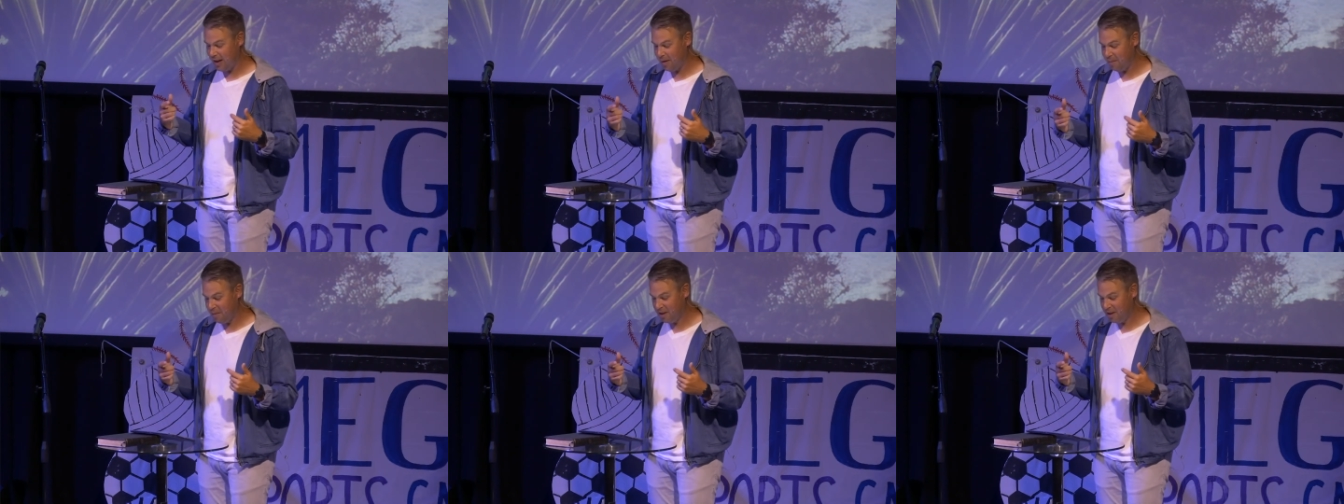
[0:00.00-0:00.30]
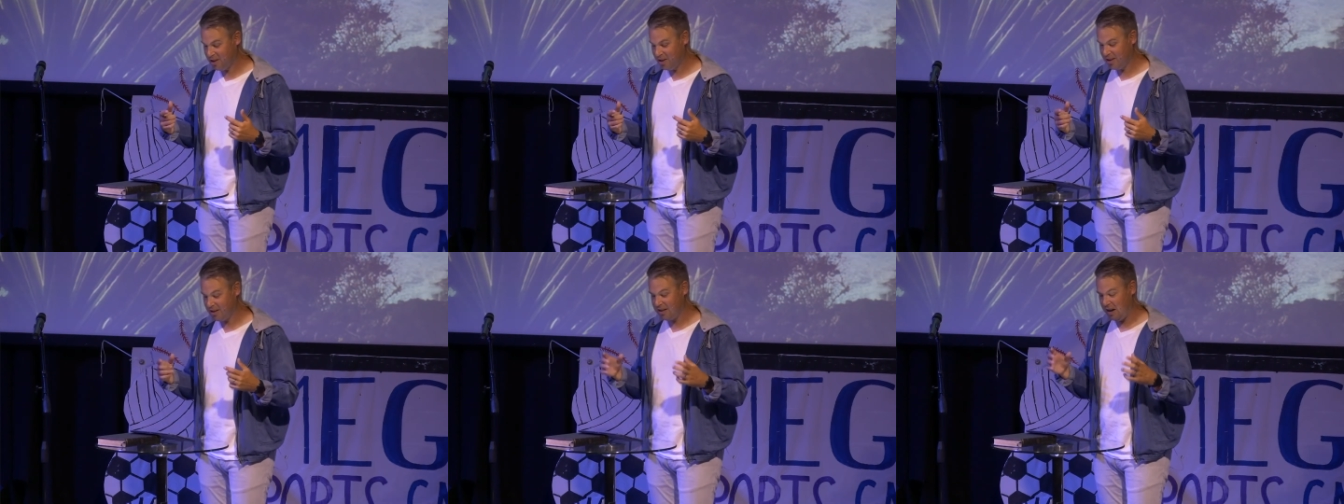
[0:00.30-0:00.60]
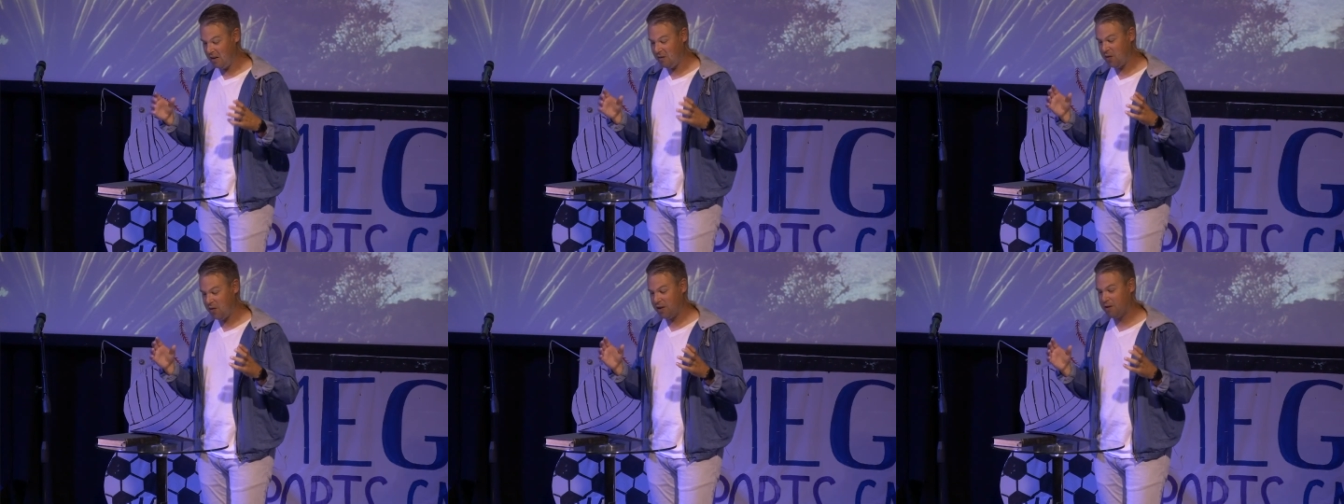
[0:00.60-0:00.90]
images
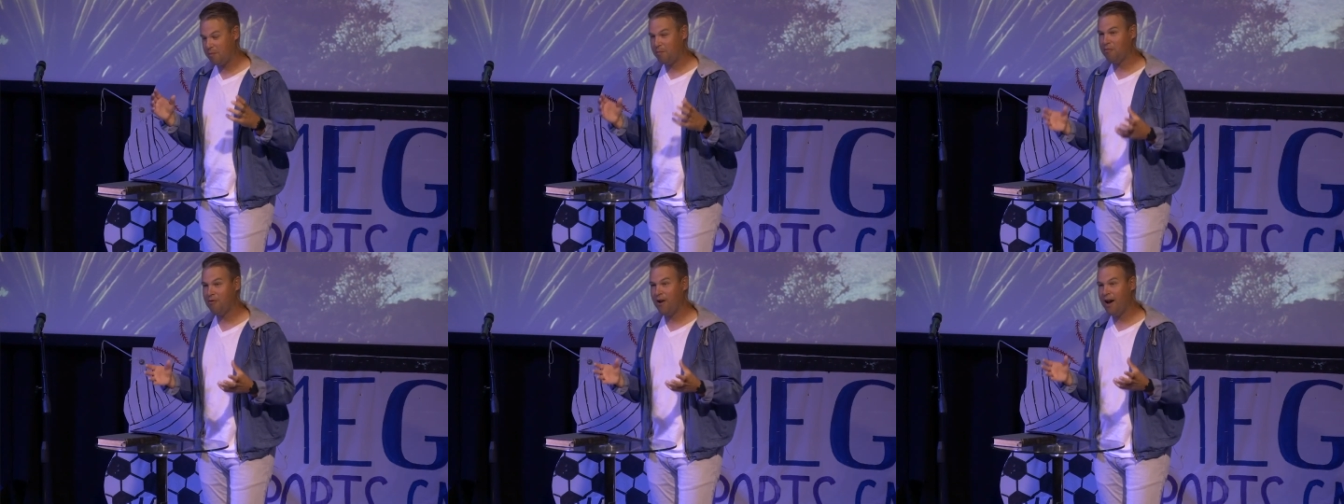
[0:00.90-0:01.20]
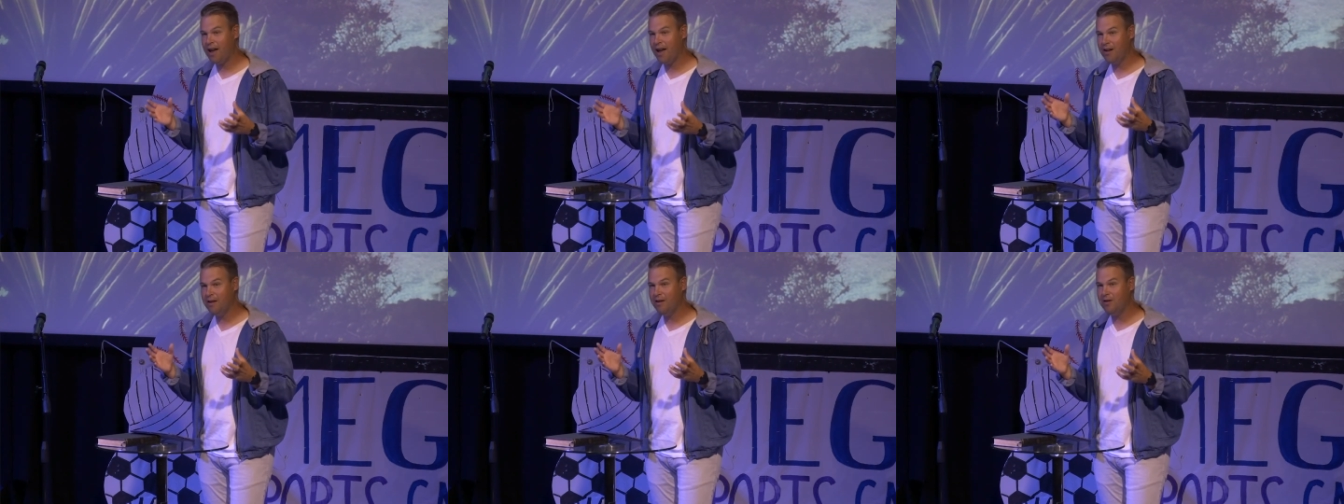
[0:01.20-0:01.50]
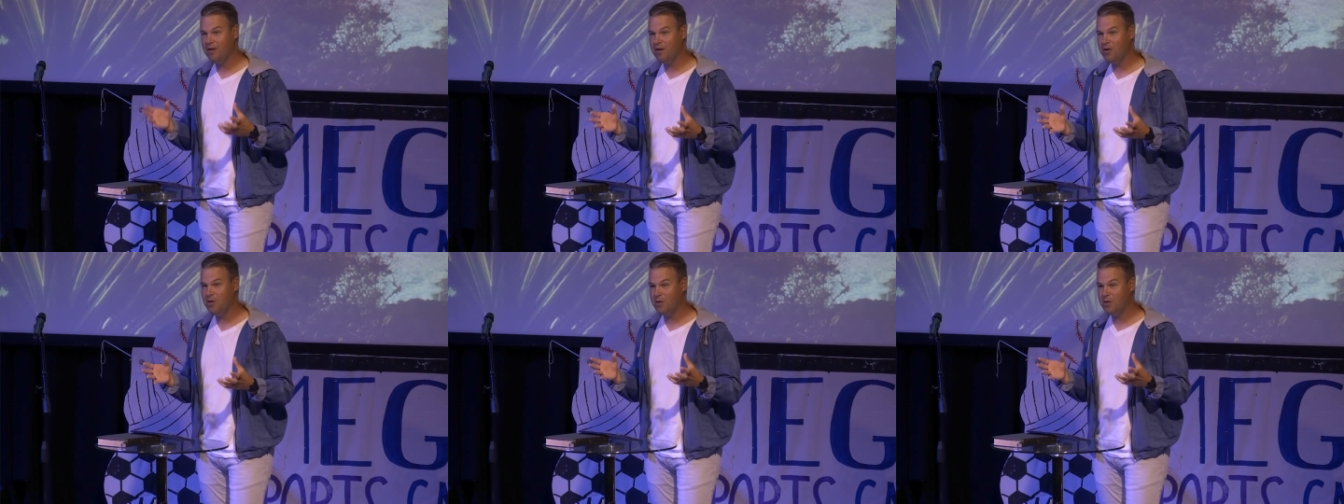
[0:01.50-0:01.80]
of this brand
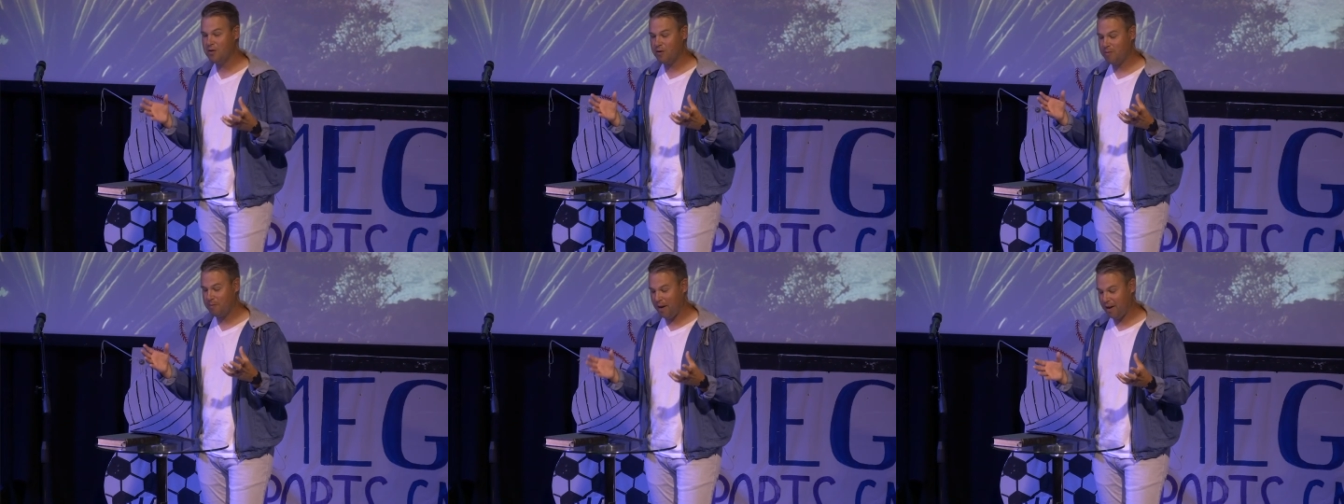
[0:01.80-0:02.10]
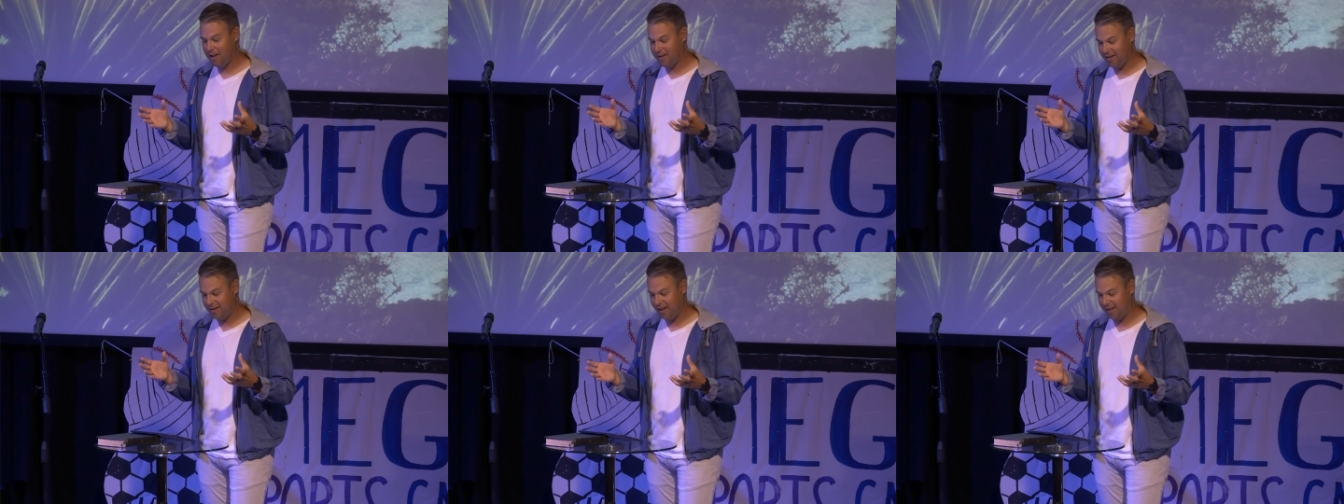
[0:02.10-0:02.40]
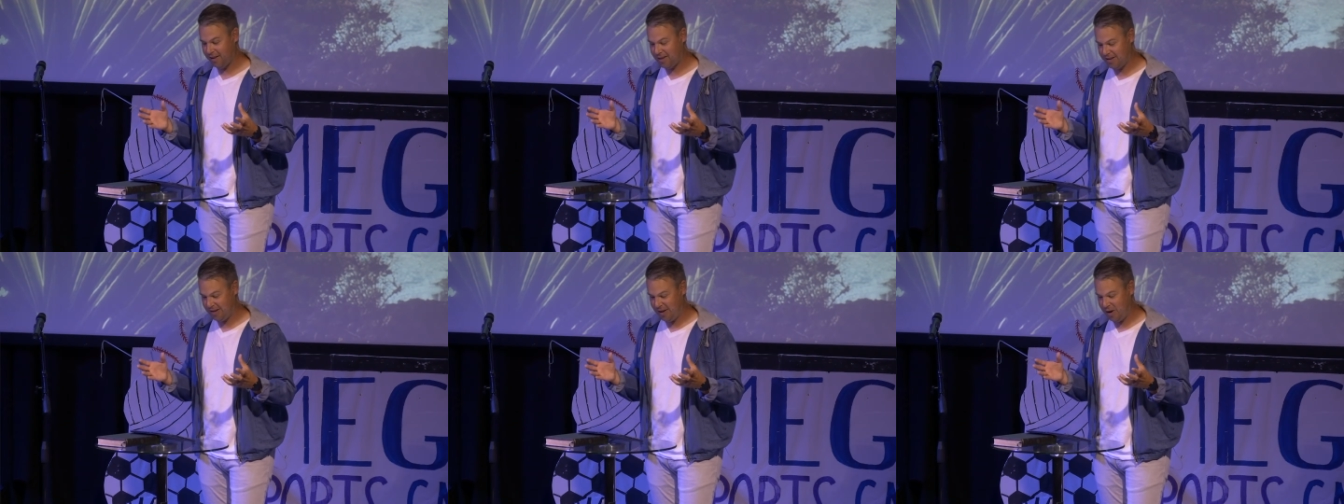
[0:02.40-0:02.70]
new space
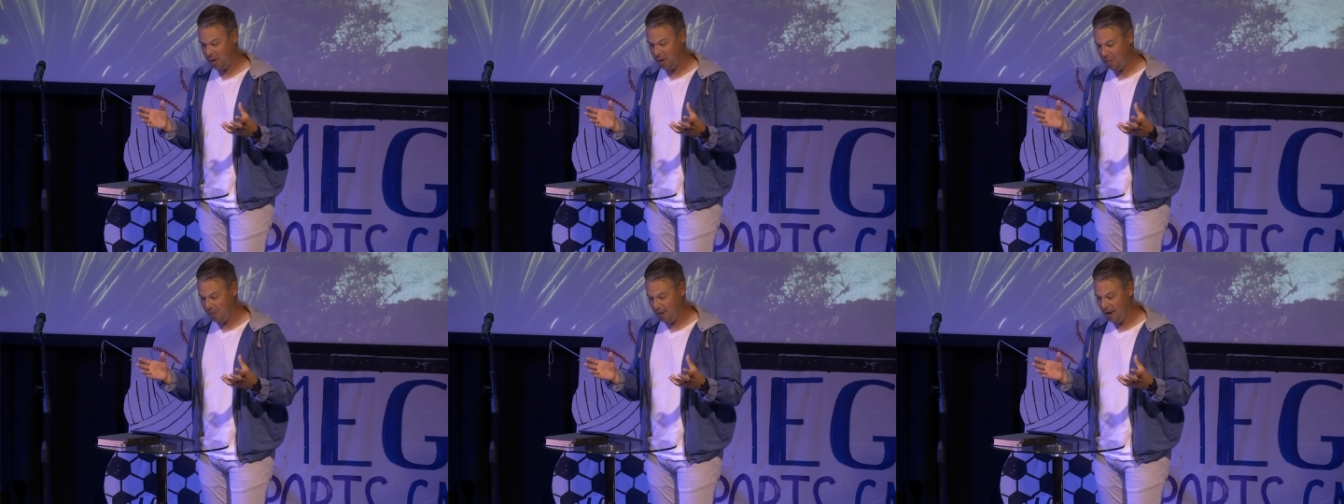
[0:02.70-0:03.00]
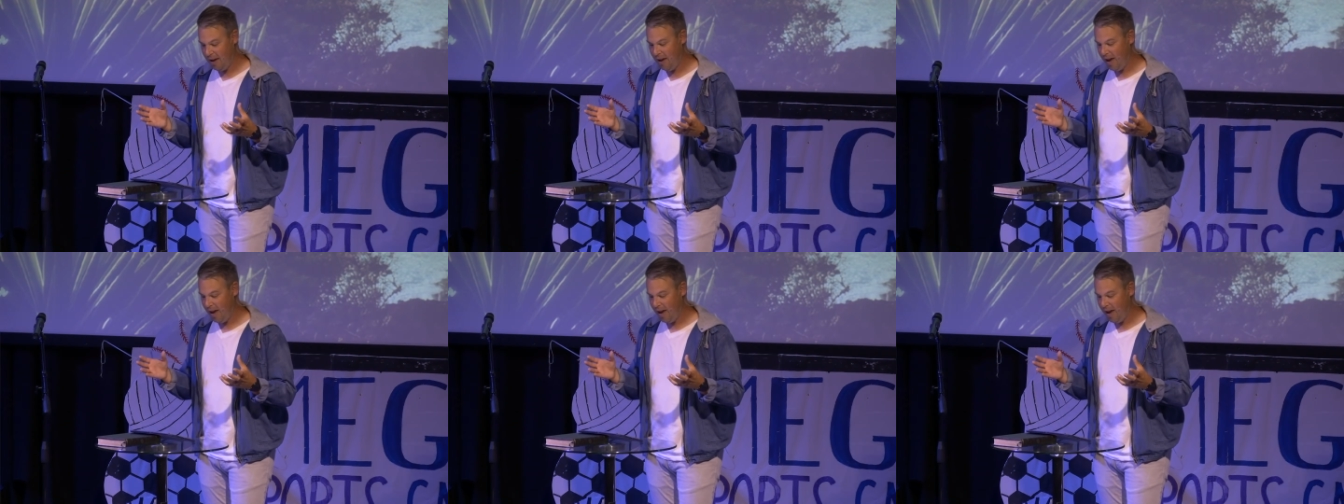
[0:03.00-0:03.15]
telescope,